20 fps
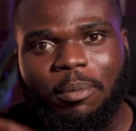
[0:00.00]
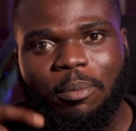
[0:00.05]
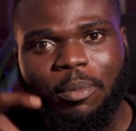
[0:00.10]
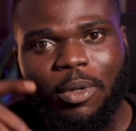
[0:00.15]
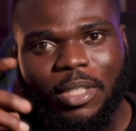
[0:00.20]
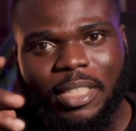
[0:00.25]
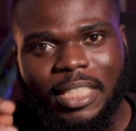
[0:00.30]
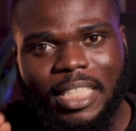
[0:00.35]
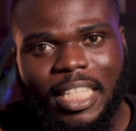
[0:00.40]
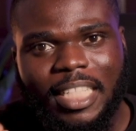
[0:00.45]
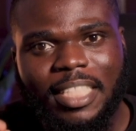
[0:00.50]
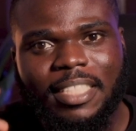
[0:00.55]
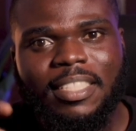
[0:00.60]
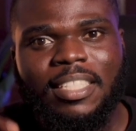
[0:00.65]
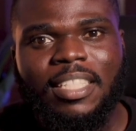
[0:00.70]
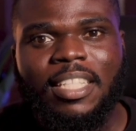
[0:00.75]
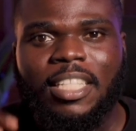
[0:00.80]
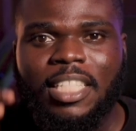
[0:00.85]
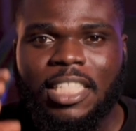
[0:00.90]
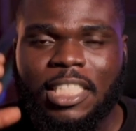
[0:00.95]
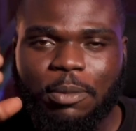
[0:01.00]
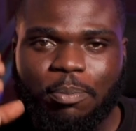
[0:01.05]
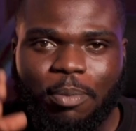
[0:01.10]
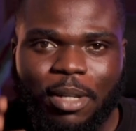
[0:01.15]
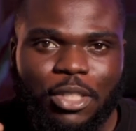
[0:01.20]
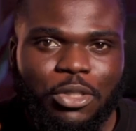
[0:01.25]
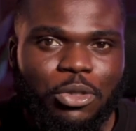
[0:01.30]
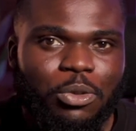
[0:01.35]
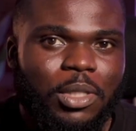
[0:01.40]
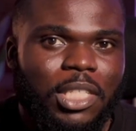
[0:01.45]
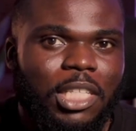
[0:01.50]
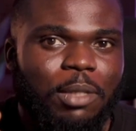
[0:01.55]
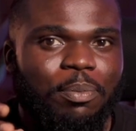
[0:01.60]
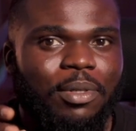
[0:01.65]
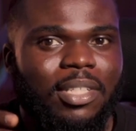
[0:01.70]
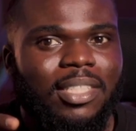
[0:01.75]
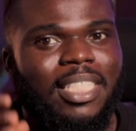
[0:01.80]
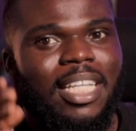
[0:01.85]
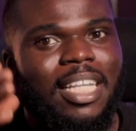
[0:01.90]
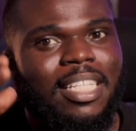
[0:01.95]
but then it's best to
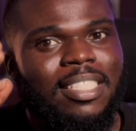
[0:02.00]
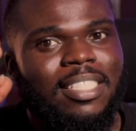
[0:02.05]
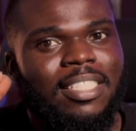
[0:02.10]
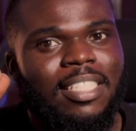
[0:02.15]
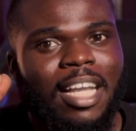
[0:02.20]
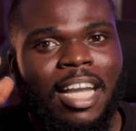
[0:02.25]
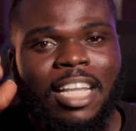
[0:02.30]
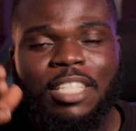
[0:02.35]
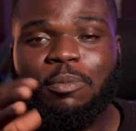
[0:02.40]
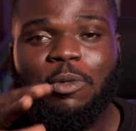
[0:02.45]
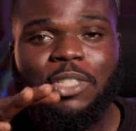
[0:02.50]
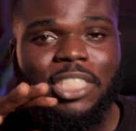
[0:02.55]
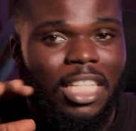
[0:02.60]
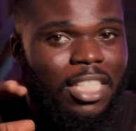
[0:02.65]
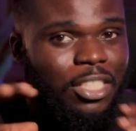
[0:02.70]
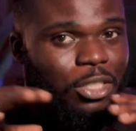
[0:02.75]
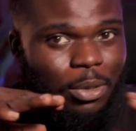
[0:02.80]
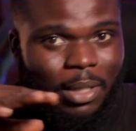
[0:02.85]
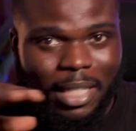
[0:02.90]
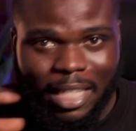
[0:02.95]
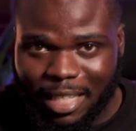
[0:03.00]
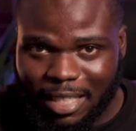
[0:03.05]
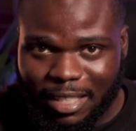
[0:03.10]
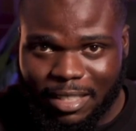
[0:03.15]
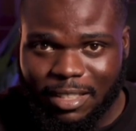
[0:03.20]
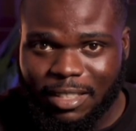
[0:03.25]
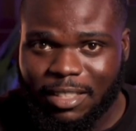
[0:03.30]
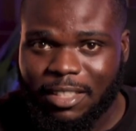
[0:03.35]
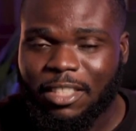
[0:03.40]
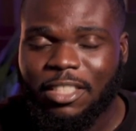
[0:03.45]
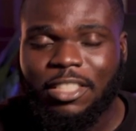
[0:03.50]
keep it at, as much as you can,